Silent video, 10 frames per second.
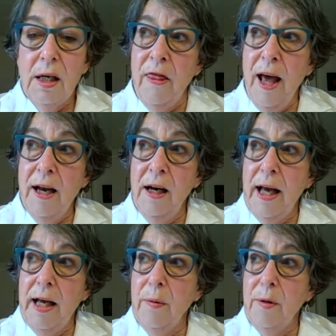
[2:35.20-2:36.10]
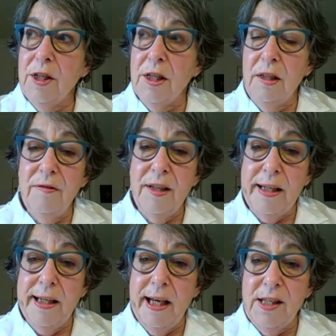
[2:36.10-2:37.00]
that language delivered
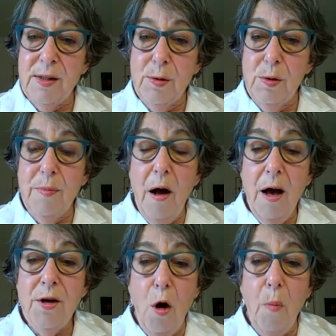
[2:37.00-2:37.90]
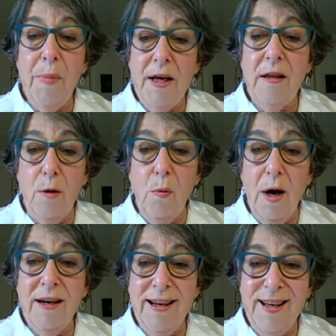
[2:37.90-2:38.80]
in a school might not be the
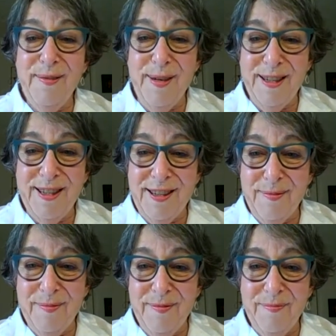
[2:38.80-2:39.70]
one language that